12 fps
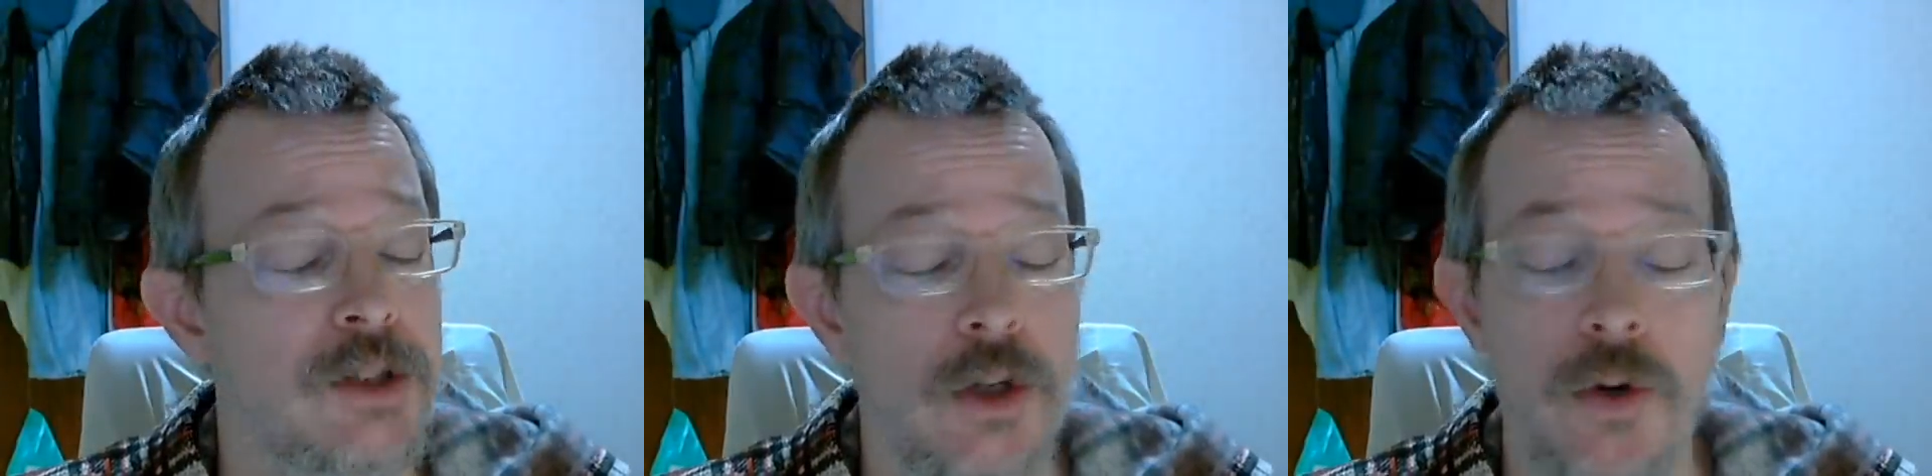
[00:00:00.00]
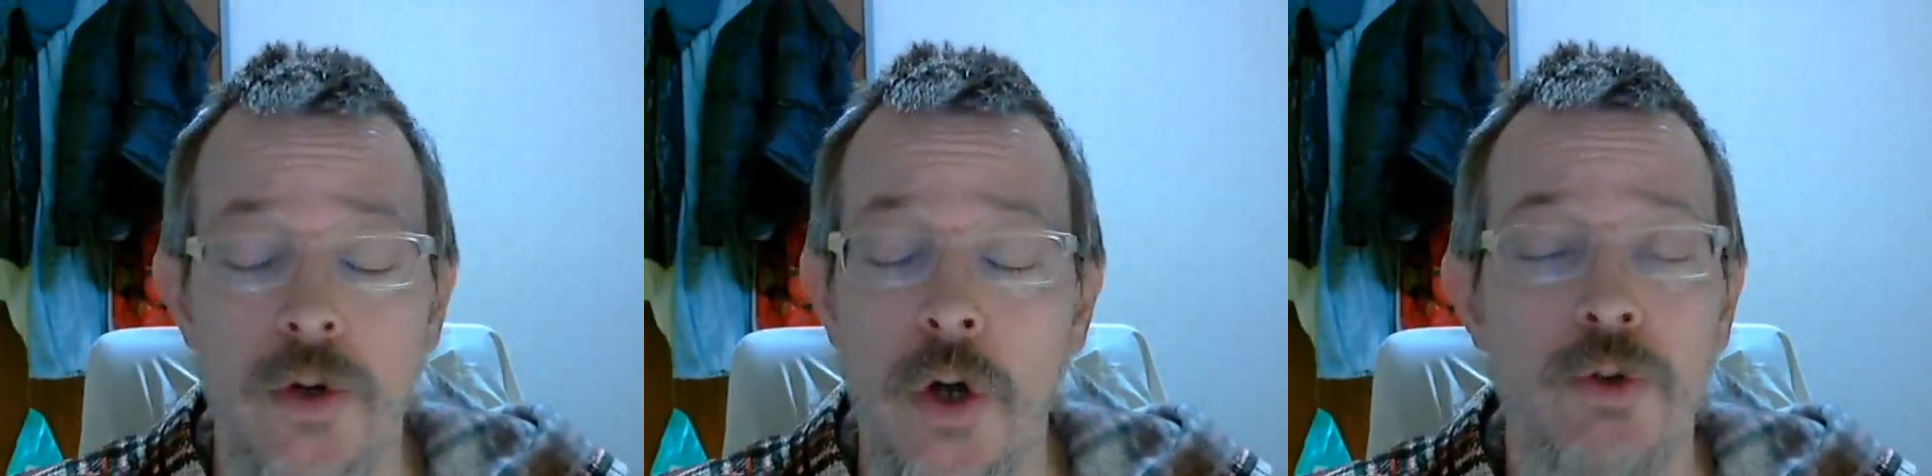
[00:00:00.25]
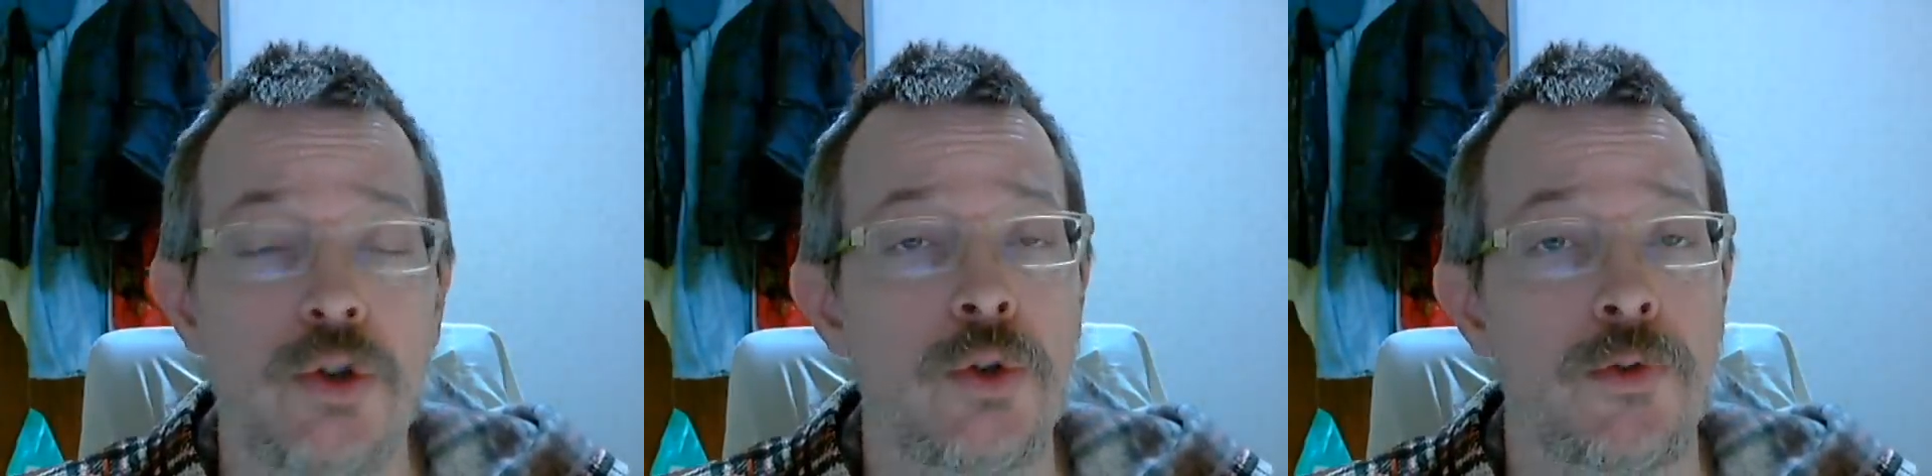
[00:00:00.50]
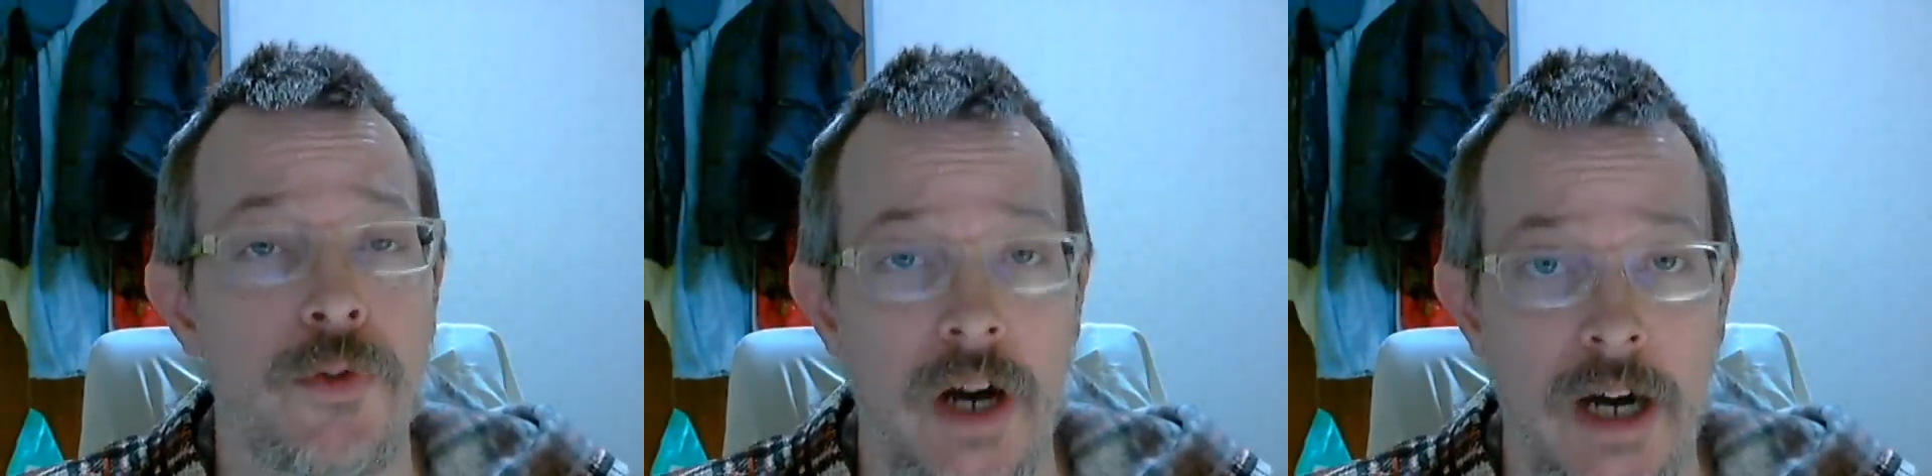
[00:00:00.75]
don't go
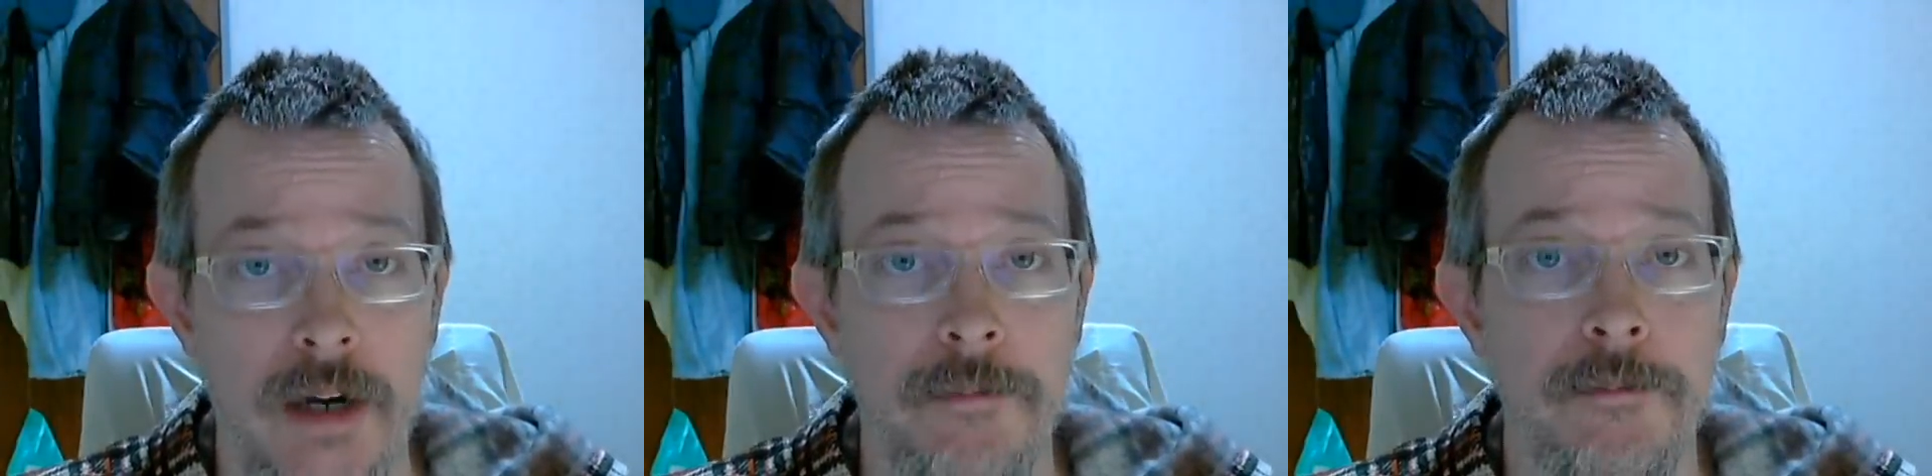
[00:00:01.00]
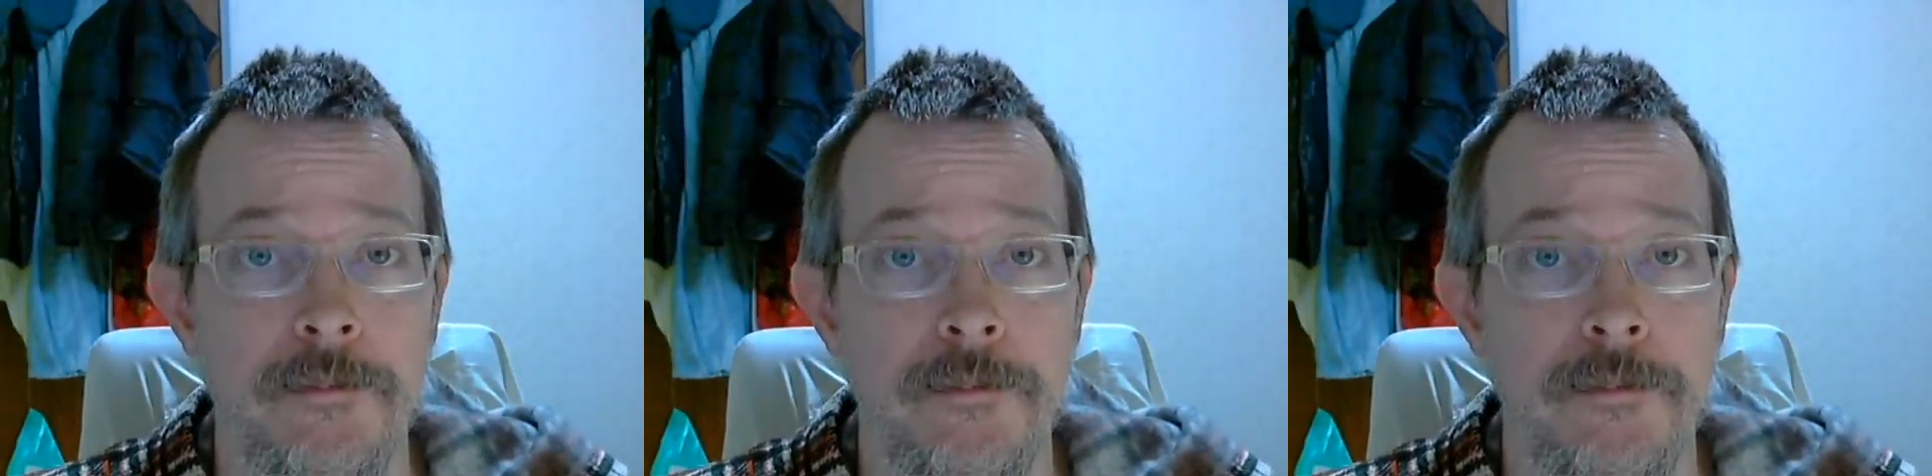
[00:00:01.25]
too far.